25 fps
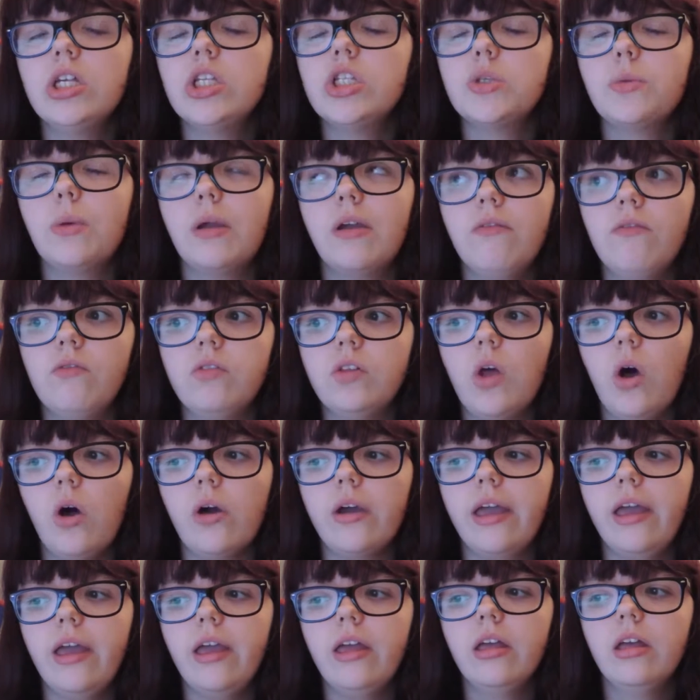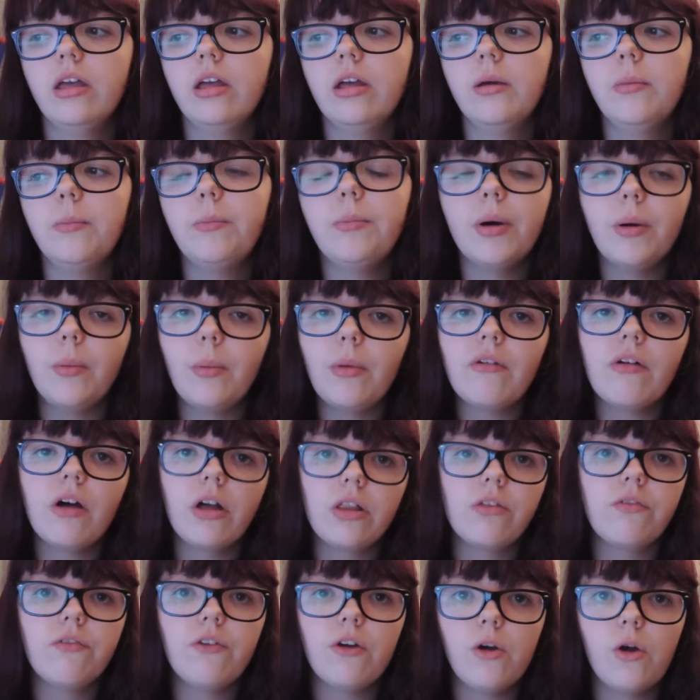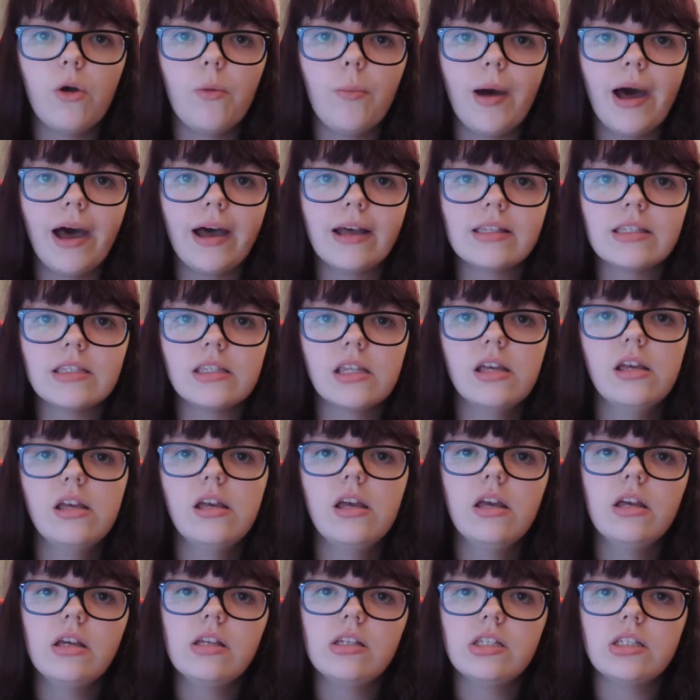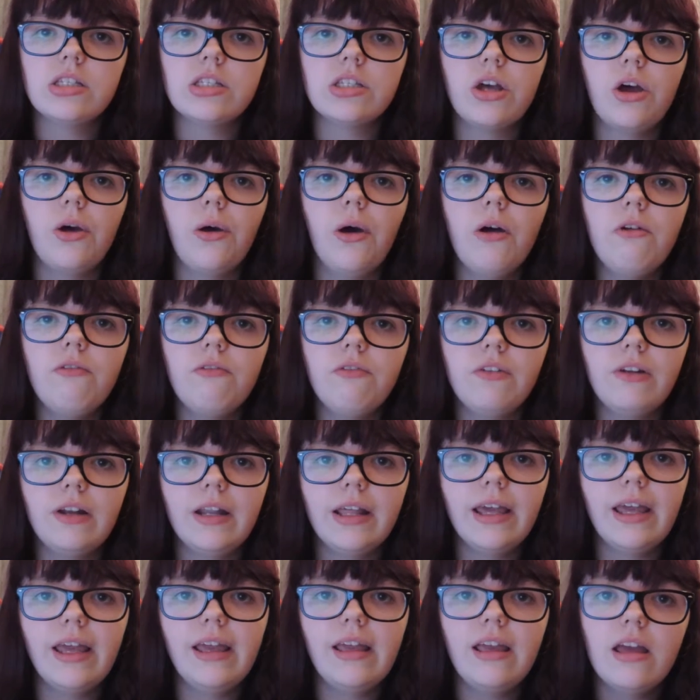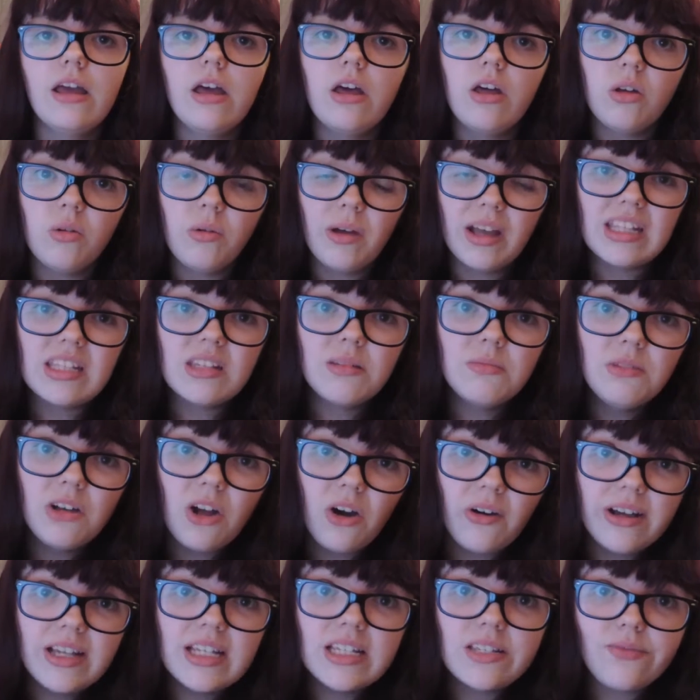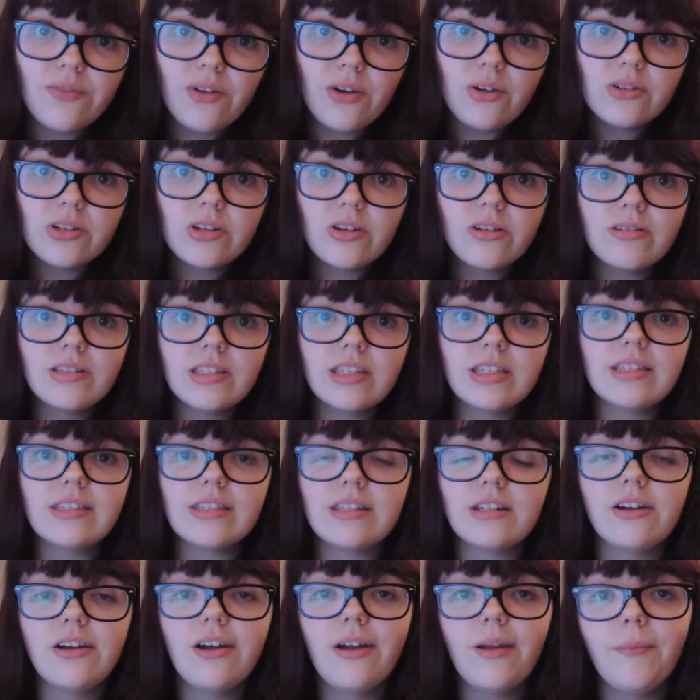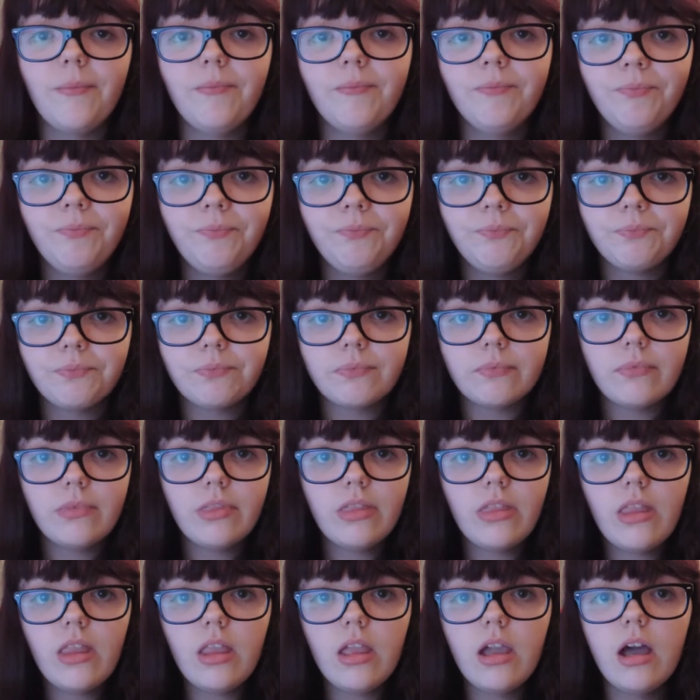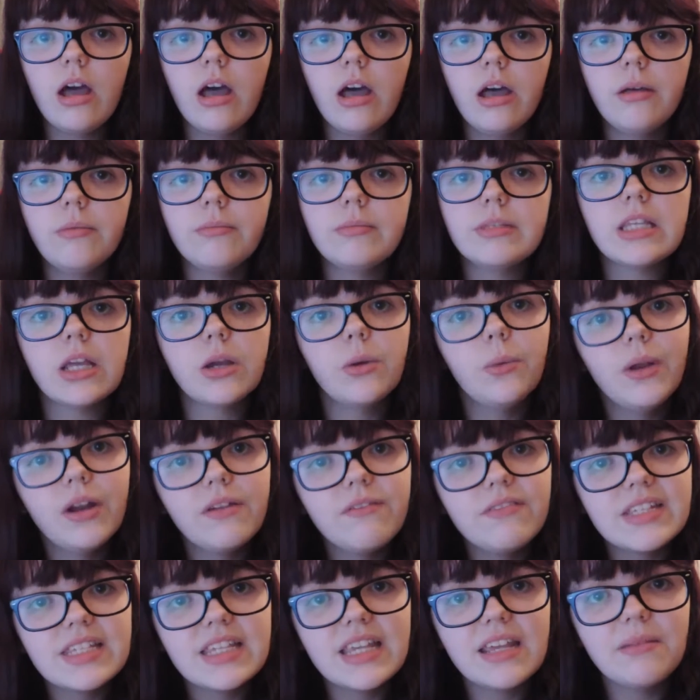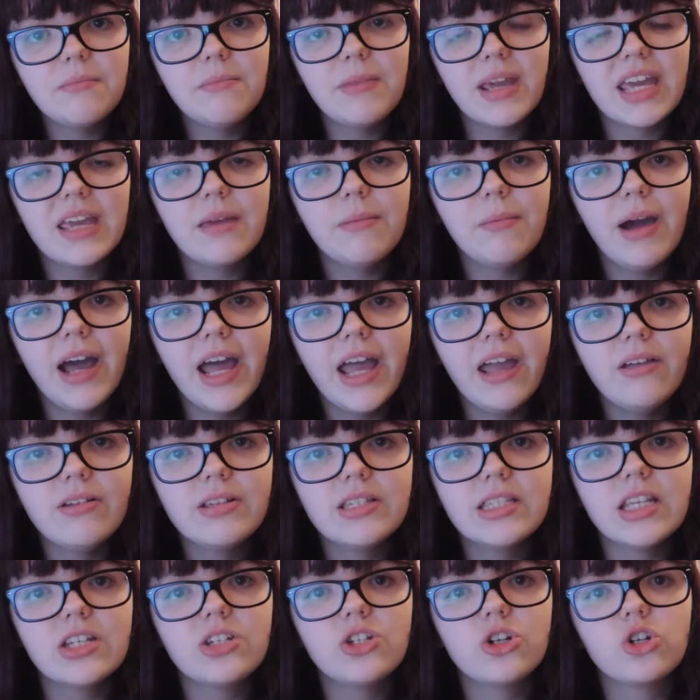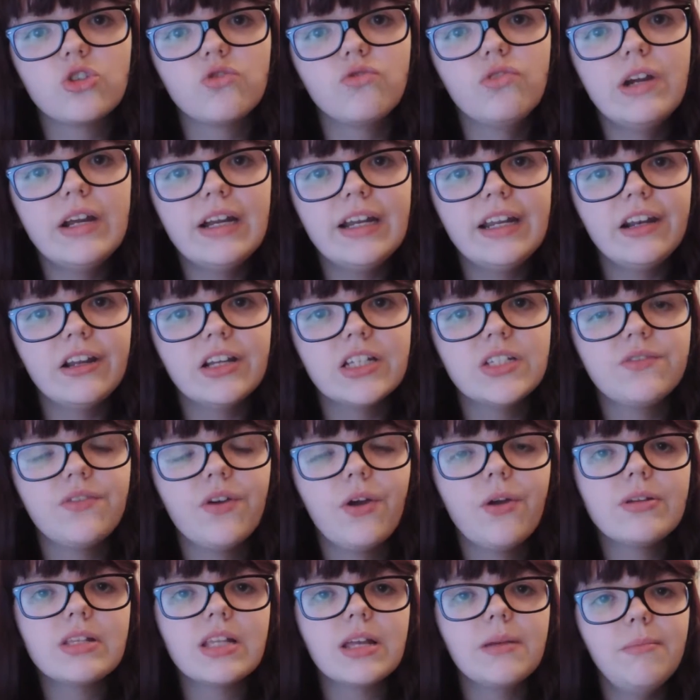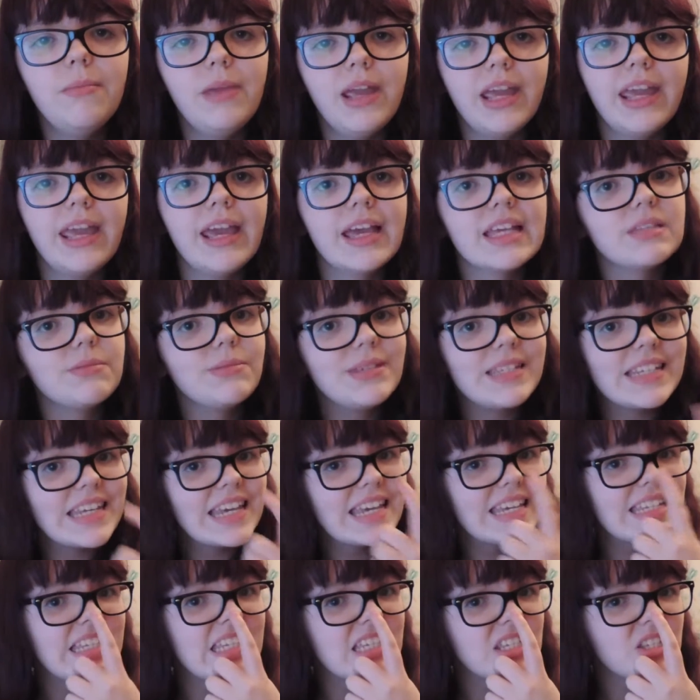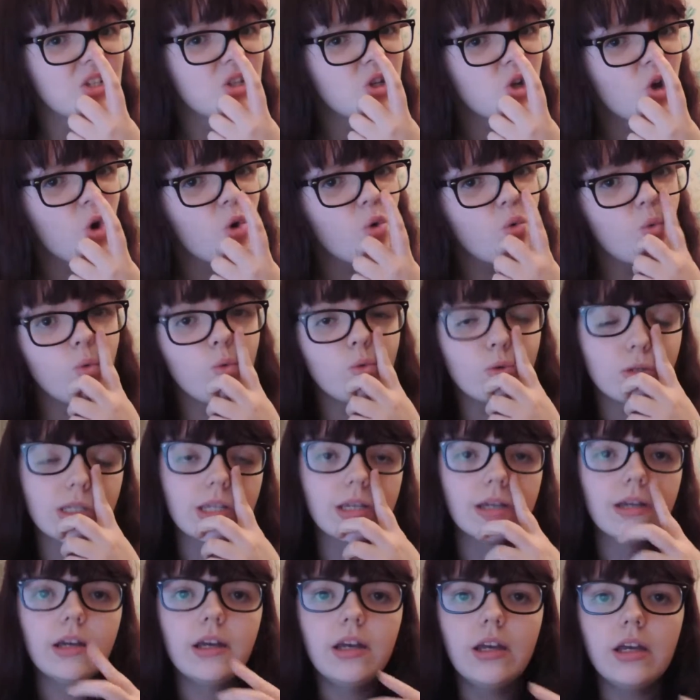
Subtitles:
so we can vlog it, but we've got the photo pass, so hopefully we'll get some nice photos this time. It's like when I visited Mickey Mouse, they took really nice photos, like Mickey asked me to kiss his nose,